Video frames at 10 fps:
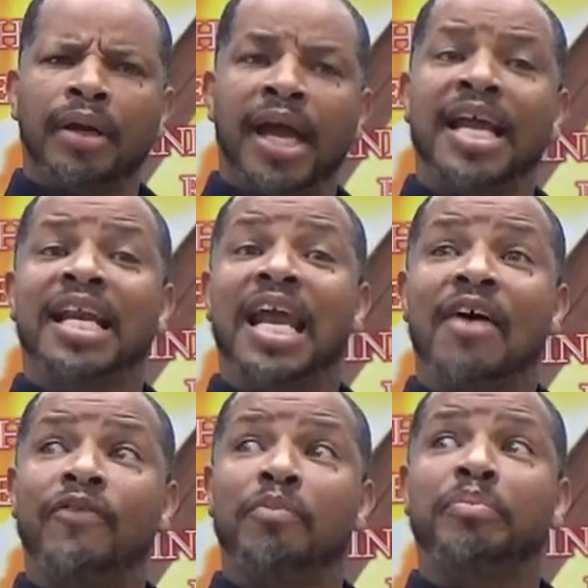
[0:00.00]
He
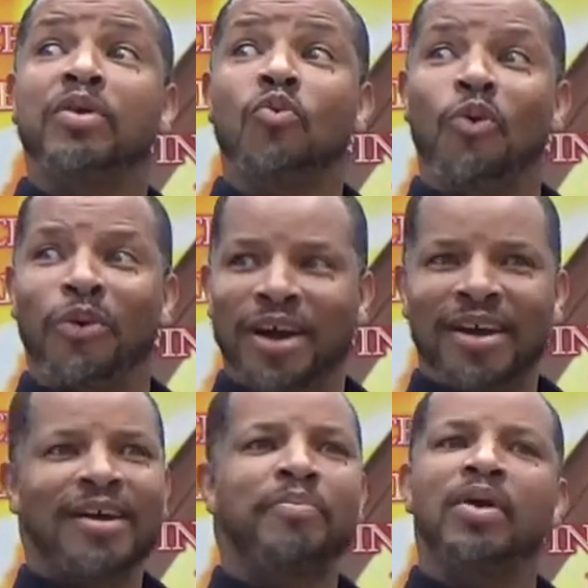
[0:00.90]
left them
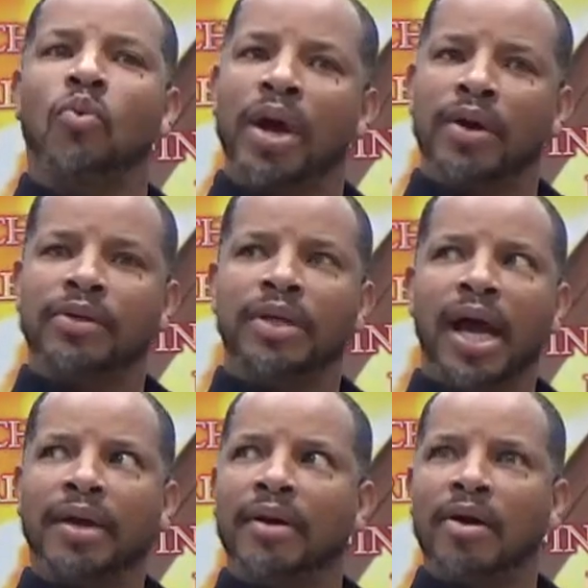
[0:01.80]
bewildered,
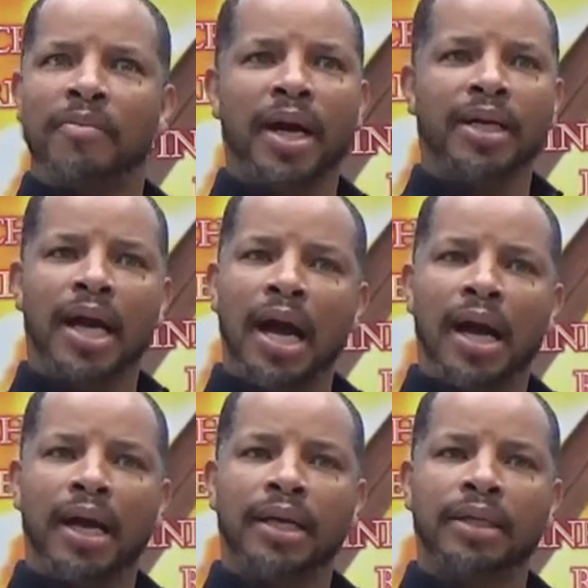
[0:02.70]
like, oh my God.
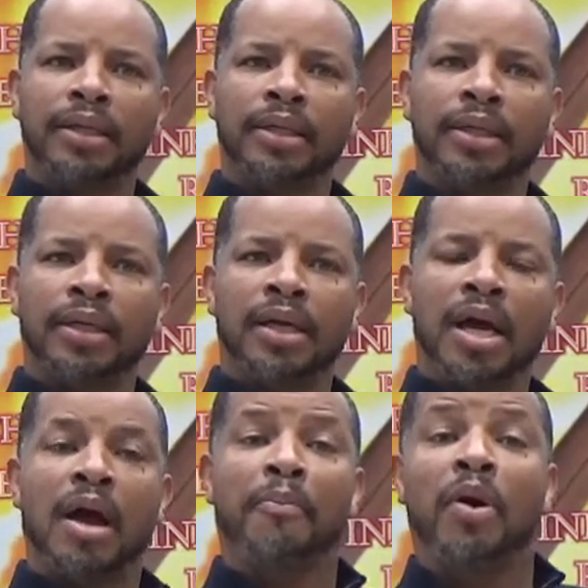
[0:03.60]

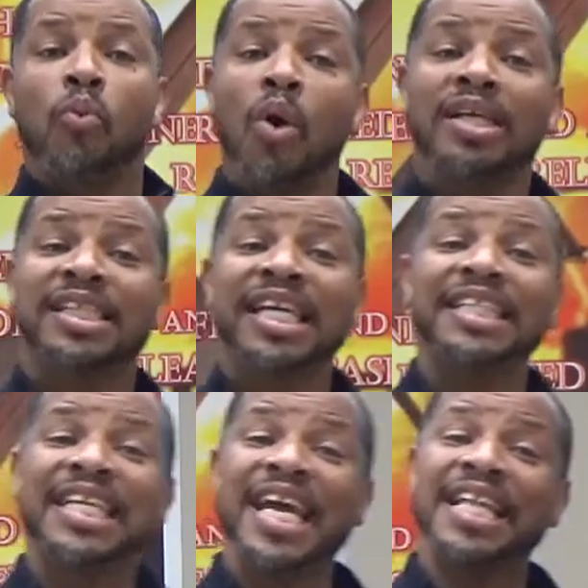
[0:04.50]
But once he
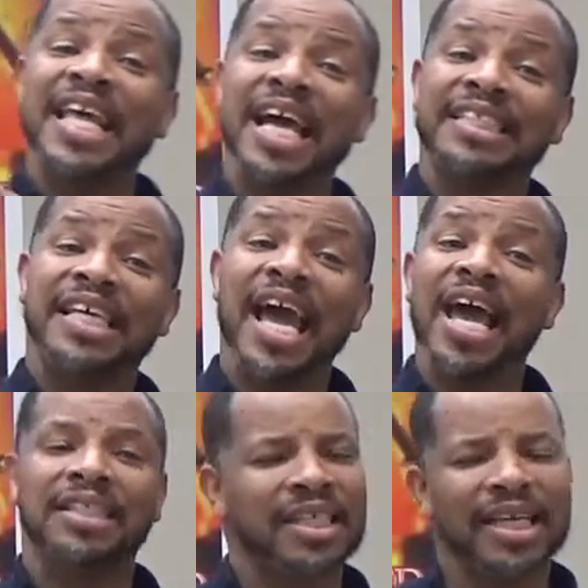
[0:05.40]
did that test, see,